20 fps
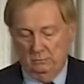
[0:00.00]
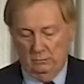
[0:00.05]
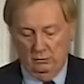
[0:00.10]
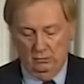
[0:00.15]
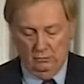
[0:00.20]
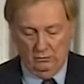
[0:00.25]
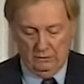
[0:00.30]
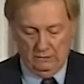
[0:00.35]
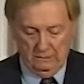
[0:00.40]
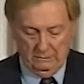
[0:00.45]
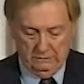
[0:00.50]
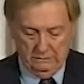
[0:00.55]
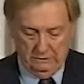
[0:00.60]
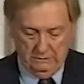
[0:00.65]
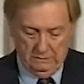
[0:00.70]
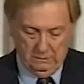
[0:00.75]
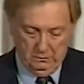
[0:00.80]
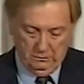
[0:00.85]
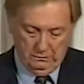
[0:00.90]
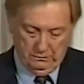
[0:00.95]
program to
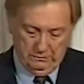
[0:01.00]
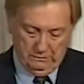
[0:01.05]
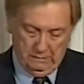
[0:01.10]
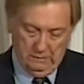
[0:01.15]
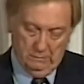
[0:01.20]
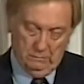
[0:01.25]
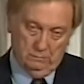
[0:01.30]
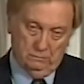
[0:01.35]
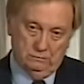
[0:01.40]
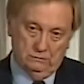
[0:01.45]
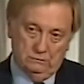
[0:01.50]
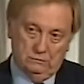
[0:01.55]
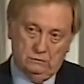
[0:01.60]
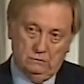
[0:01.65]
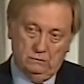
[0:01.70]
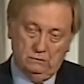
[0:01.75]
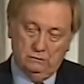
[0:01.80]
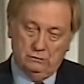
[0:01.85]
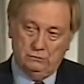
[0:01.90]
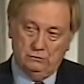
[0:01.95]
deal with the chemical
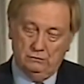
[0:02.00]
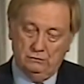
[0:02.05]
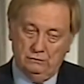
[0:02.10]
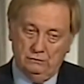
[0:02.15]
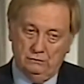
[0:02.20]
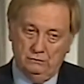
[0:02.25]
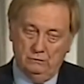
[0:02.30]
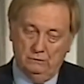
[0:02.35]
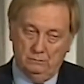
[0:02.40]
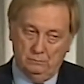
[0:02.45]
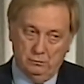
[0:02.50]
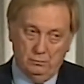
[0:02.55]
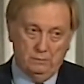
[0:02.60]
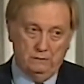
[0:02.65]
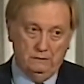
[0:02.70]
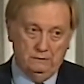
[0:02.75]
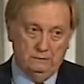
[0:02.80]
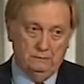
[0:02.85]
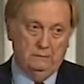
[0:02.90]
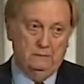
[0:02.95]
disclosure issue and
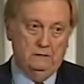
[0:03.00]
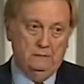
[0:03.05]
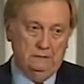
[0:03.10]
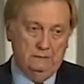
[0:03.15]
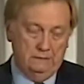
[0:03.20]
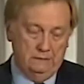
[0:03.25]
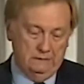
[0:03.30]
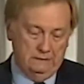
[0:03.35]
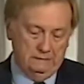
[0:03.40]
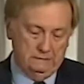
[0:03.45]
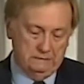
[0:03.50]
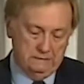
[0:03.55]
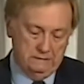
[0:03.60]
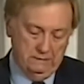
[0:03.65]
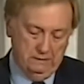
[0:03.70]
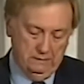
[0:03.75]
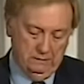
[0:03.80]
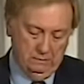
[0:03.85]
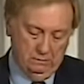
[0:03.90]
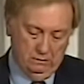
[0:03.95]
put it in the context
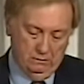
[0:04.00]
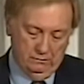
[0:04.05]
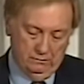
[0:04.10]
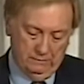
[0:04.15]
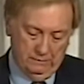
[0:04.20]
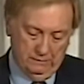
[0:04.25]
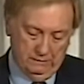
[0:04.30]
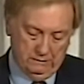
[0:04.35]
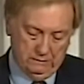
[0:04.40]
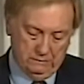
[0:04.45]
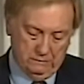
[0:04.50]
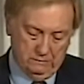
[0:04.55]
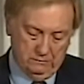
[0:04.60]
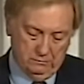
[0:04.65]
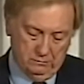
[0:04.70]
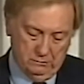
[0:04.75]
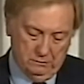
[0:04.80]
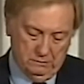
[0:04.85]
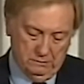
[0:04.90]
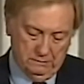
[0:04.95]
over the next
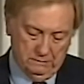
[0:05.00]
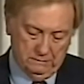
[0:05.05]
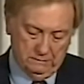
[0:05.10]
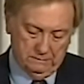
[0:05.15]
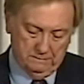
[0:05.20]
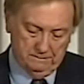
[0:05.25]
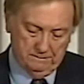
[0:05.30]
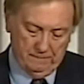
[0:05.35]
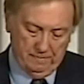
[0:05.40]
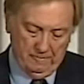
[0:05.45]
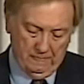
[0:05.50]
several months.